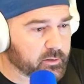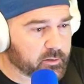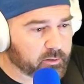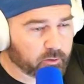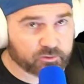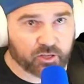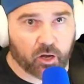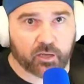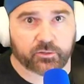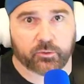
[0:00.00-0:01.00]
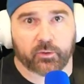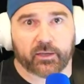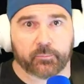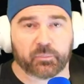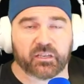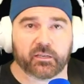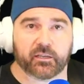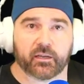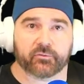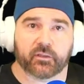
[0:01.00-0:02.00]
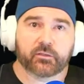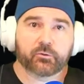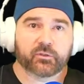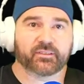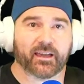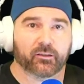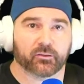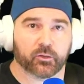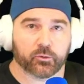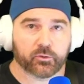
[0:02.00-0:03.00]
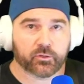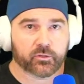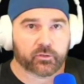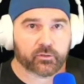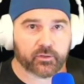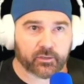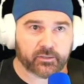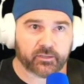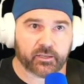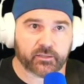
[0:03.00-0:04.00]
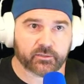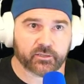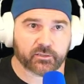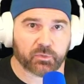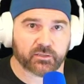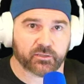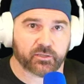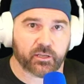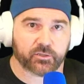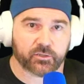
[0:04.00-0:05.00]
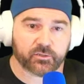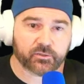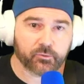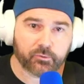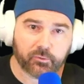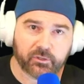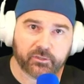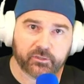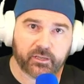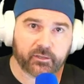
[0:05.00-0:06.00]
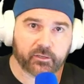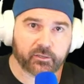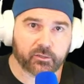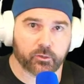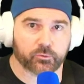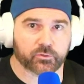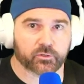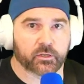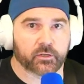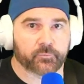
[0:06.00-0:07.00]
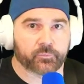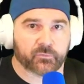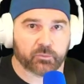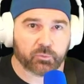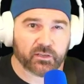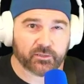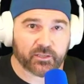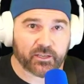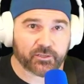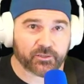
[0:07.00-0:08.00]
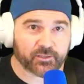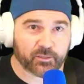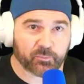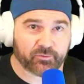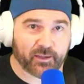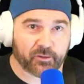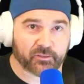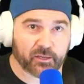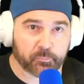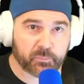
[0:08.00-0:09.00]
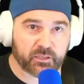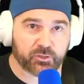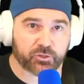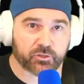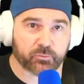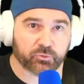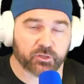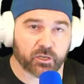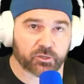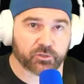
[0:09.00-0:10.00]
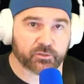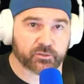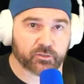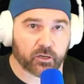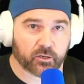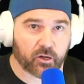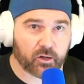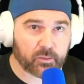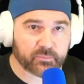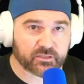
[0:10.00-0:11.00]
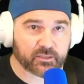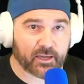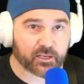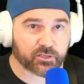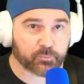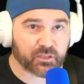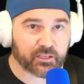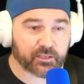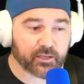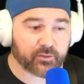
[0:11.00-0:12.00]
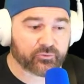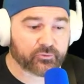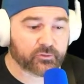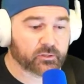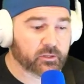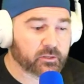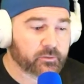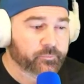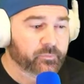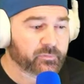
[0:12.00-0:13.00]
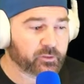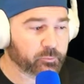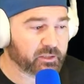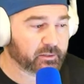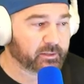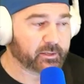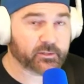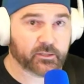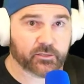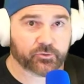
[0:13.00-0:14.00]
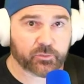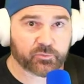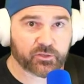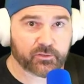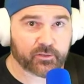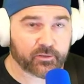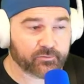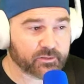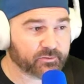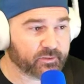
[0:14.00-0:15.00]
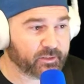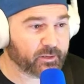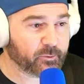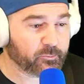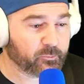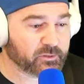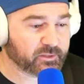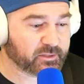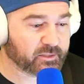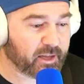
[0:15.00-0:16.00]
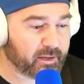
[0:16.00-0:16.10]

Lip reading: There's also a PDF that you can download that contains this presentation, so no need to take any notes. The presentation can be found at meeshproductions.com/PDF. There'll be a link in the description of this video once it's live.